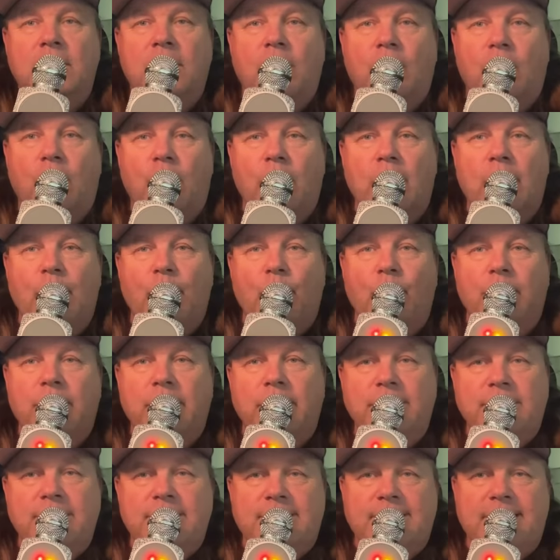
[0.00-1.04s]
All I
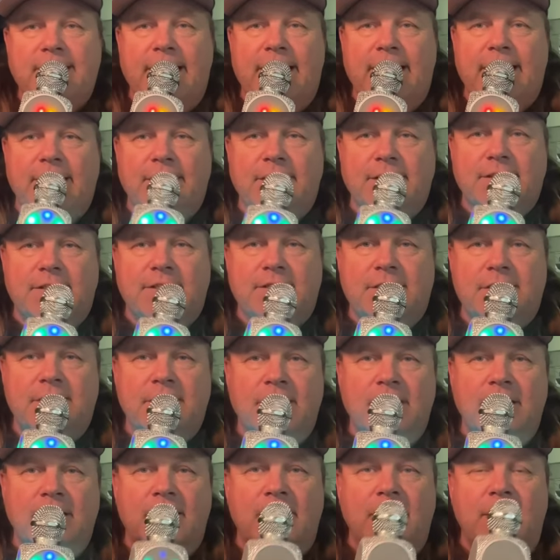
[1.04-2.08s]
wanted to say
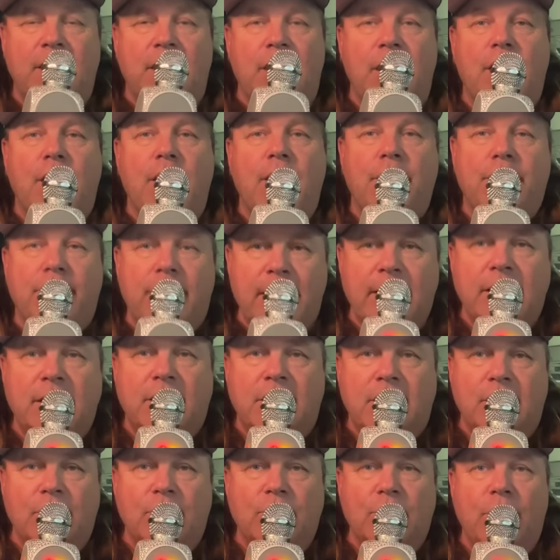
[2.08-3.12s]
is
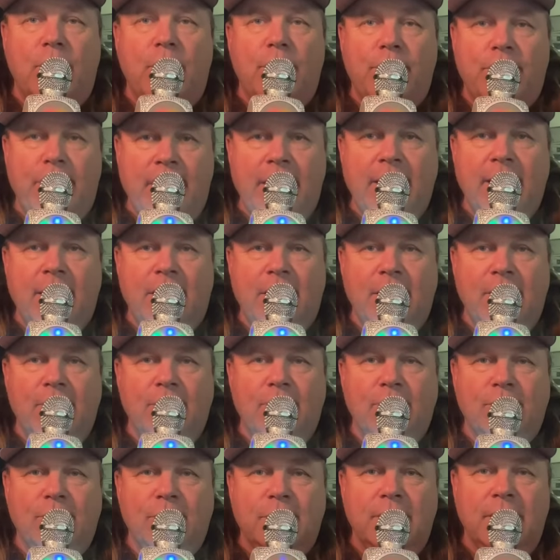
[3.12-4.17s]
thank you, thank
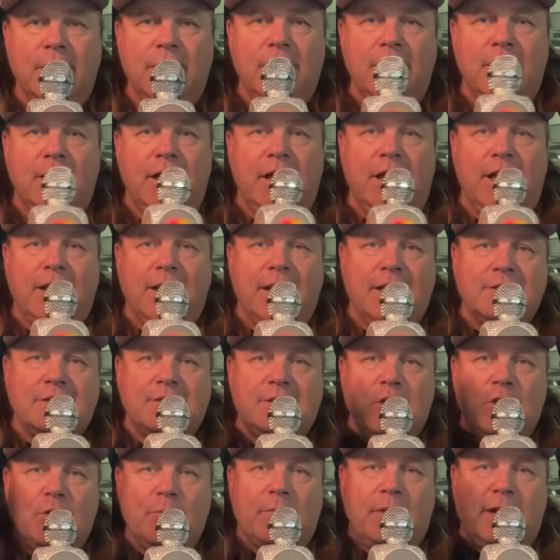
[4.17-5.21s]
you, and I
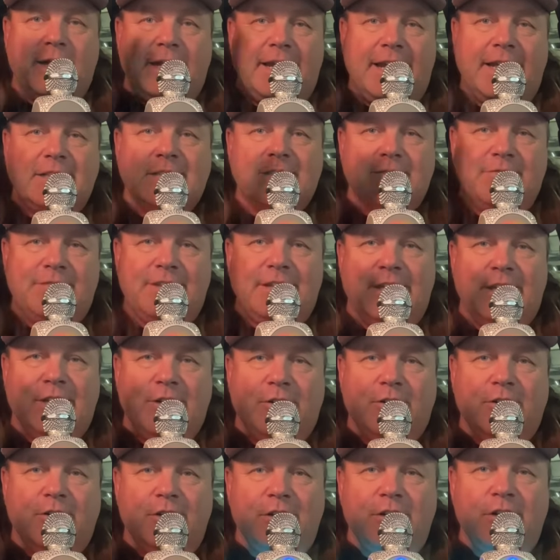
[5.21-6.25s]
see you in my next
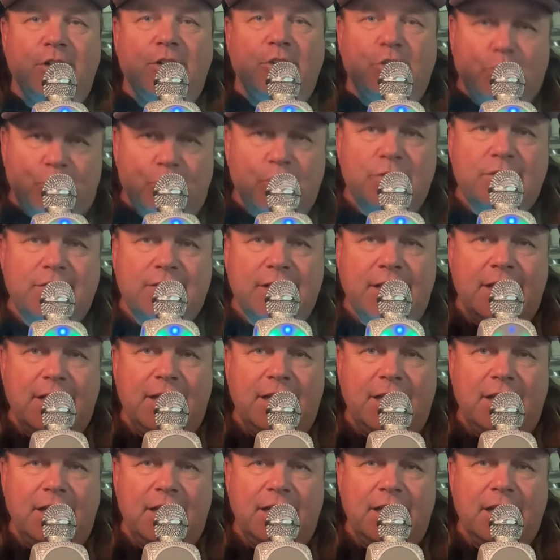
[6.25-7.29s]
video.
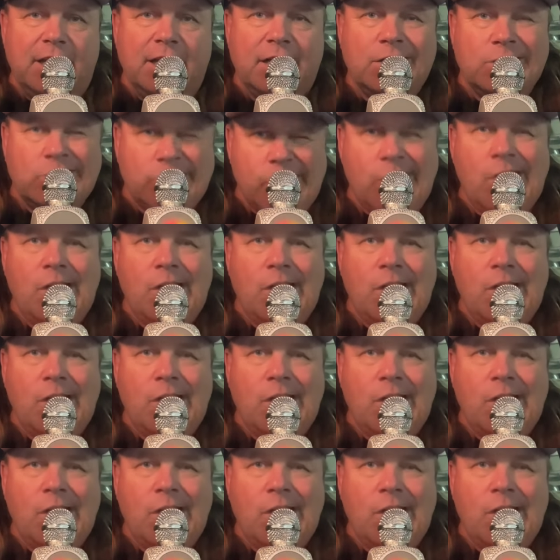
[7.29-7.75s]
Chasing.